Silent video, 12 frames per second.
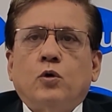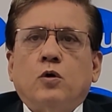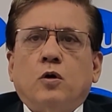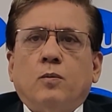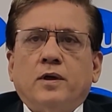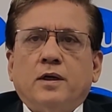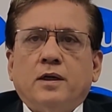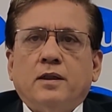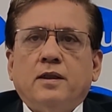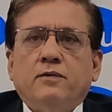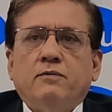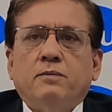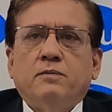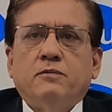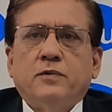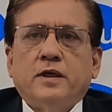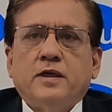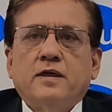more commonly the
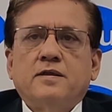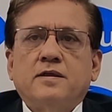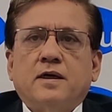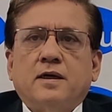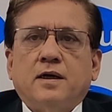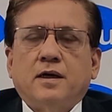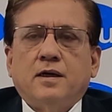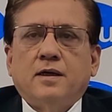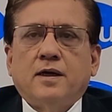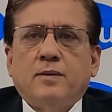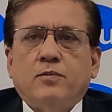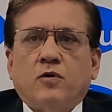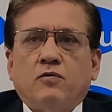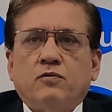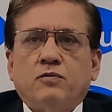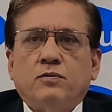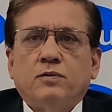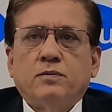various adult type
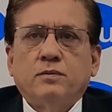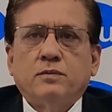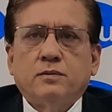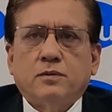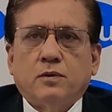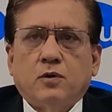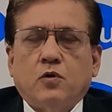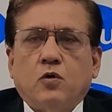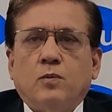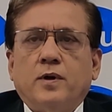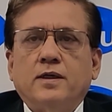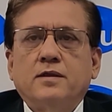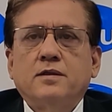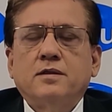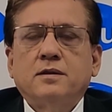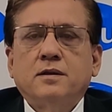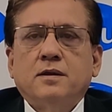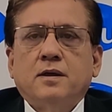of glaucomas,
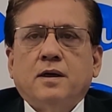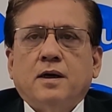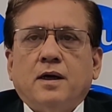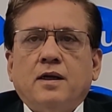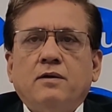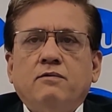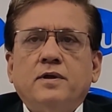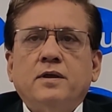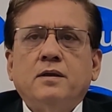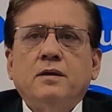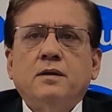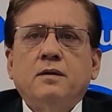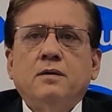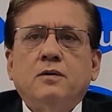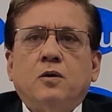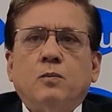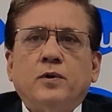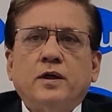and even
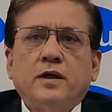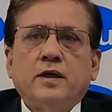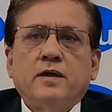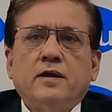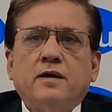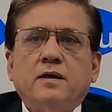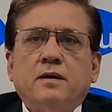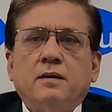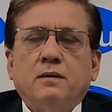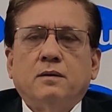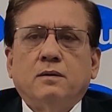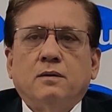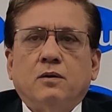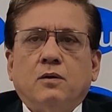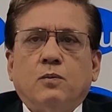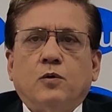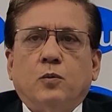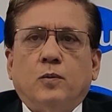complicated
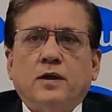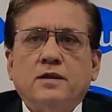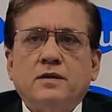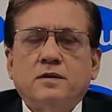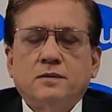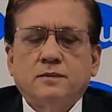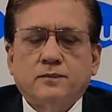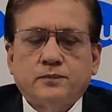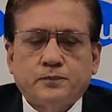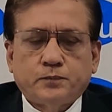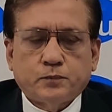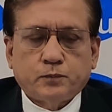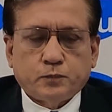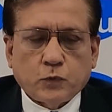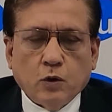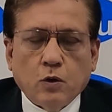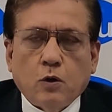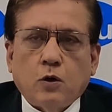glaucomas
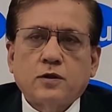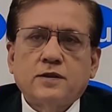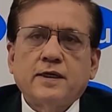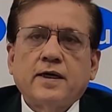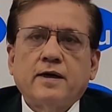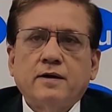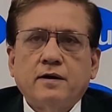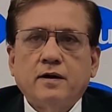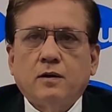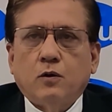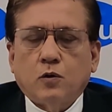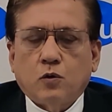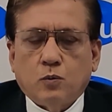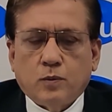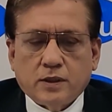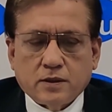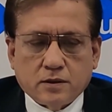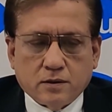or secondary
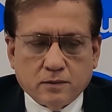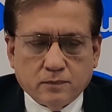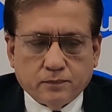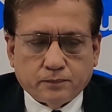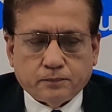glaucomas.